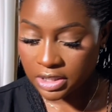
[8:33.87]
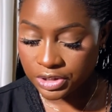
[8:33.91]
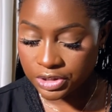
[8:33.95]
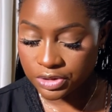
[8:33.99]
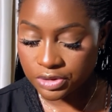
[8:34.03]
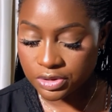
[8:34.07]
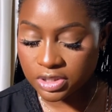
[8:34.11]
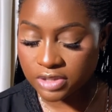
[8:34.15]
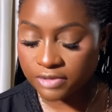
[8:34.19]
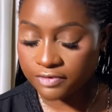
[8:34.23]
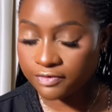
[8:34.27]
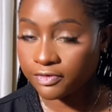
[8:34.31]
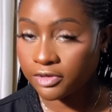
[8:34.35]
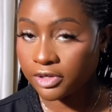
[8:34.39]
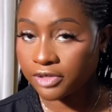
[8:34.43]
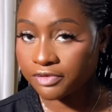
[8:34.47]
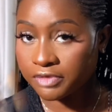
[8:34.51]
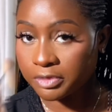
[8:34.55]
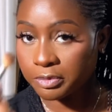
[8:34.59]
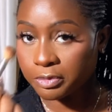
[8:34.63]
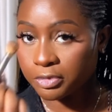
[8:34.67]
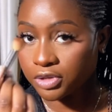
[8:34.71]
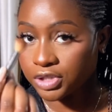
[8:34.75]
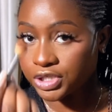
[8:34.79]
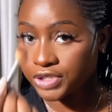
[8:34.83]
Use a
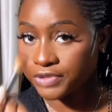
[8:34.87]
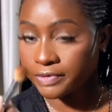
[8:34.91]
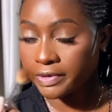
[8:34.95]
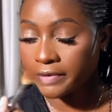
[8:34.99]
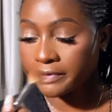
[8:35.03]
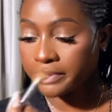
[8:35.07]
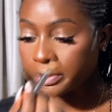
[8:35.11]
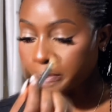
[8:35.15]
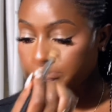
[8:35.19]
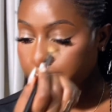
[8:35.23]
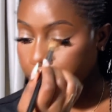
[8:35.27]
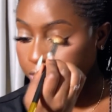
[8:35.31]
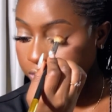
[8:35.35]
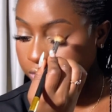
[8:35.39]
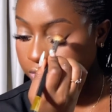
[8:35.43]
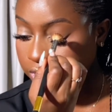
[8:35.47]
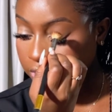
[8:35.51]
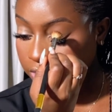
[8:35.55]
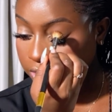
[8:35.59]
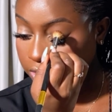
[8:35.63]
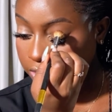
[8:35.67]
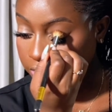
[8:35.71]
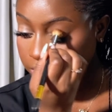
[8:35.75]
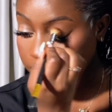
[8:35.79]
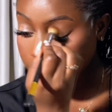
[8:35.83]
fluffy brush, very
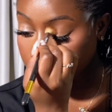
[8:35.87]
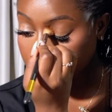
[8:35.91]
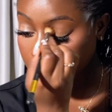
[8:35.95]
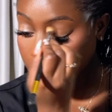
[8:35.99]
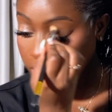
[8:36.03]
important.